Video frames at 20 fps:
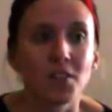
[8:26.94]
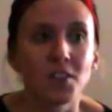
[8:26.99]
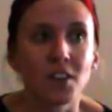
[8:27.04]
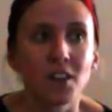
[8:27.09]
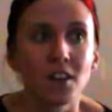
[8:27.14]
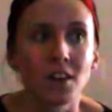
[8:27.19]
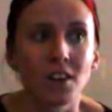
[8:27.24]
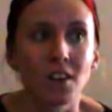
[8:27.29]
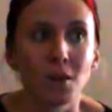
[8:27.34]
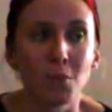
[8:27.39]

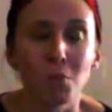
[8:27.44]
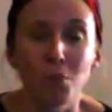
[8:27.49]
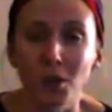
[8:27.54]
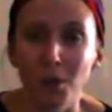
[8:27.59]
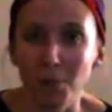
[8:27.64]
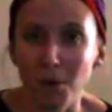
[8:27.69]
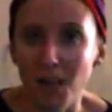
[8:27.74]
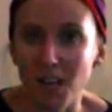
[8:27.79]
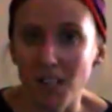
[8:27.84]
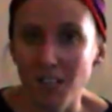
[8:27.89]
There are
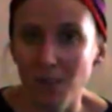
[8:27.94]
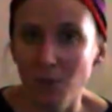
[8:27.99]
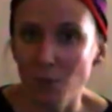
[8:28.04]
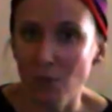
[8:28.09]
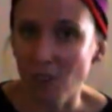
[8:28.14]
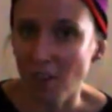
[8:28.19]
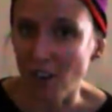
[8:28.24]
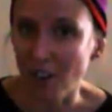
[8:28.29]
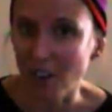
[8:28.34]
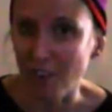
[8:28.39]
porta potties,
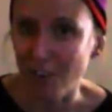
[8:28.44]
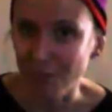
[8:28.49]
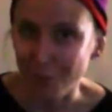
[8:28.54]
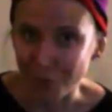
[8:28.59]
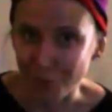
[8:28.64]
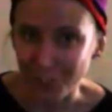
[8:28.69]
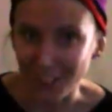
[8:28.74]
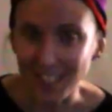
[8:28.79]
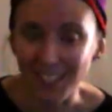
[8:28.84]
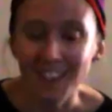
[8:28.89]
which are
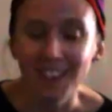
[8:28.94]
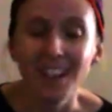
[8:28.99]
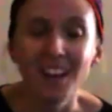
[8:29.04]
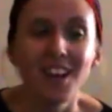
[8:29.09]
free.